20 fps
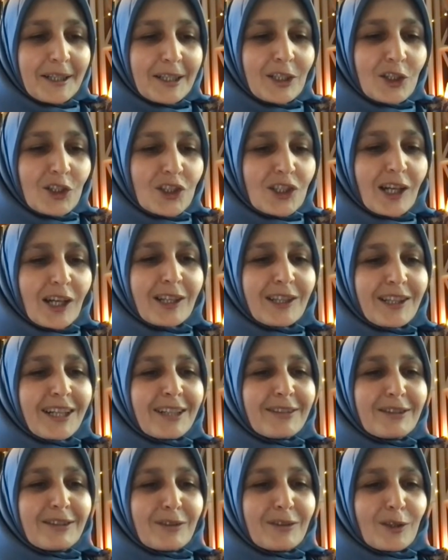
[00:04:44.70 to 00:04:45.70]

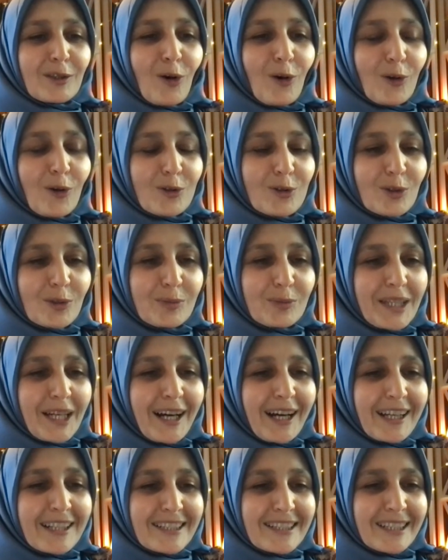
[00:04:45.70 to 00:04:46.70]
inshallah, we will also be
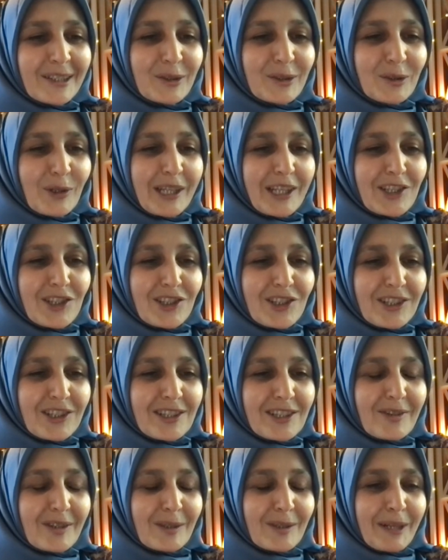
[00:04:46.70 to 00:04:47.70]
asking
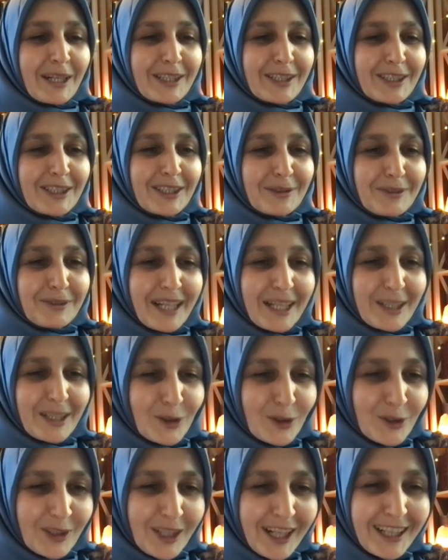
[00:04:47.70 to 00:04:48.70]
questions with my dear friend
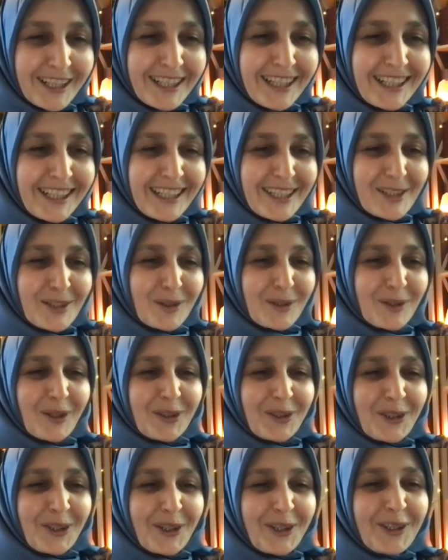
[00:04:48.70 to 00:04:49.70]
Yonara, as you
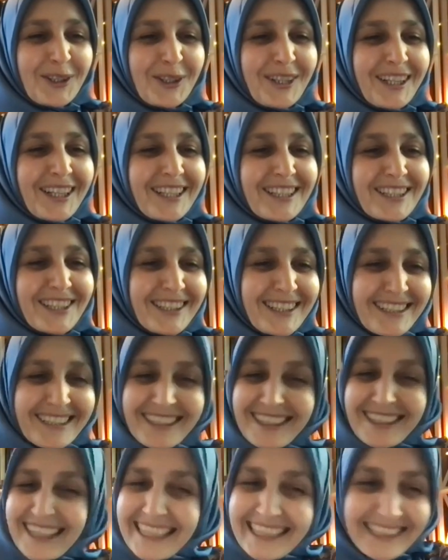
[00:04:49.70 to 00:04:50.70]
know her. She
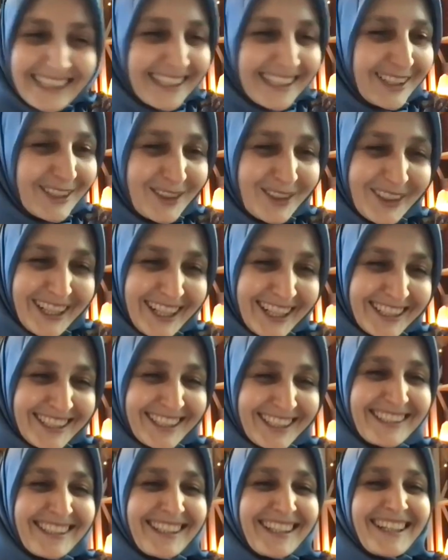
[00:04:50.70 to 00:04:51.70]
doesn't need an
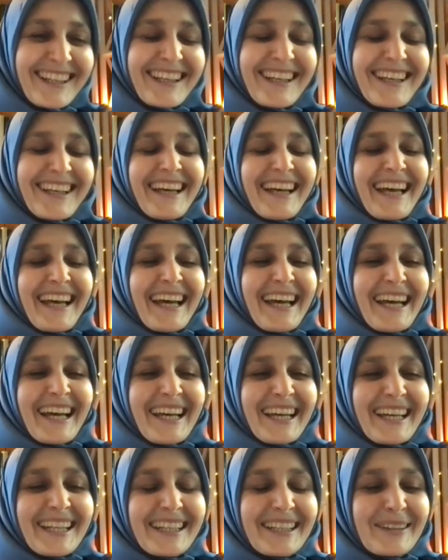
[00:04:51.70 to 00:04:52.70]
introduction.
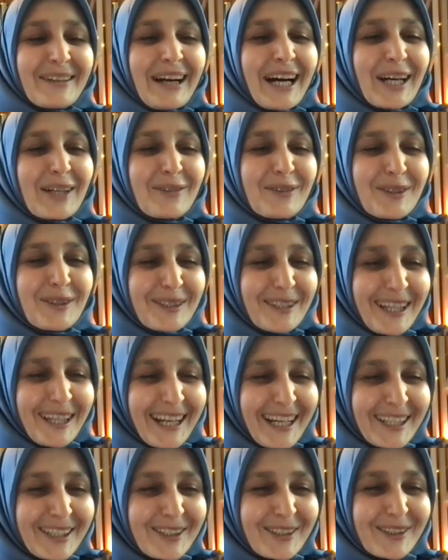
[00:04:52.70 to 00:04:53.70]
And I would
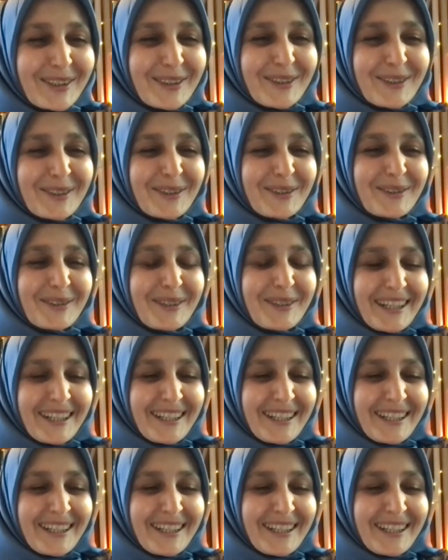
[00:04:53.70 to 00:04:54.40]
like to